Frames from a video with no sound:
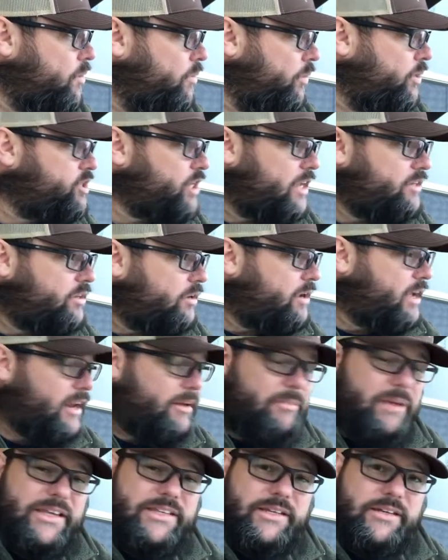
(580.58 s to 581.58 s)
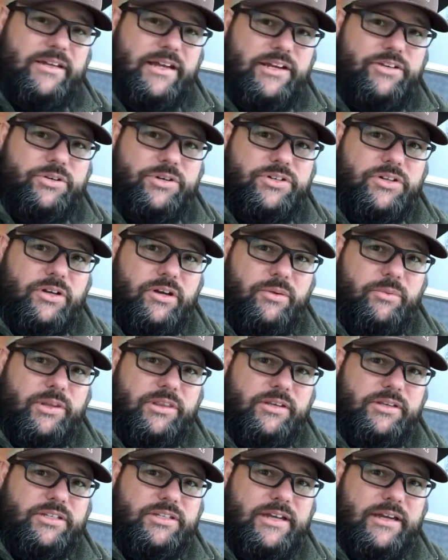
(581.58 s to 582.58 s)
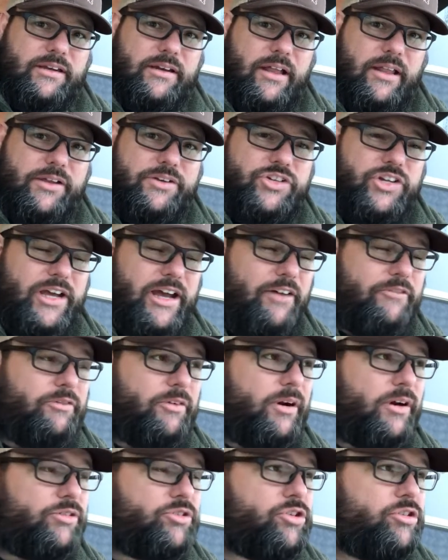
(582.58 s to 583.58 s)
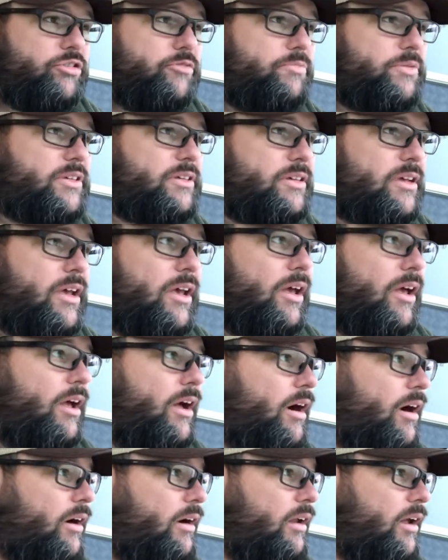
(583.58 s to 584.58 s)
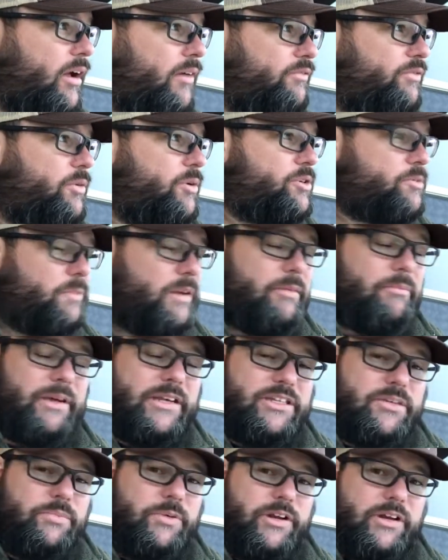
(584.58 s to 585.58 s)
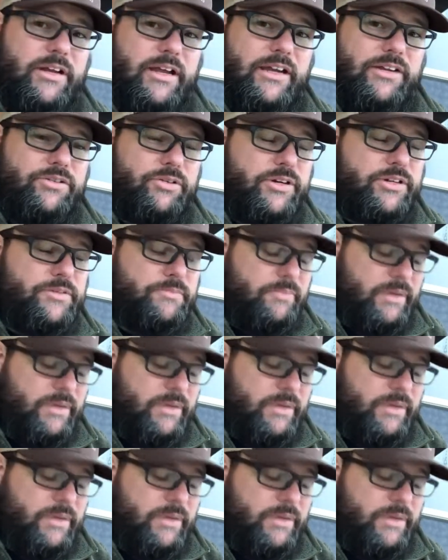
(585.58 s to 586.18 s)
Which also kind of makes it dangerous, you know, with this technology out for our troops, our law enforcement, it makes it pretty dangerous.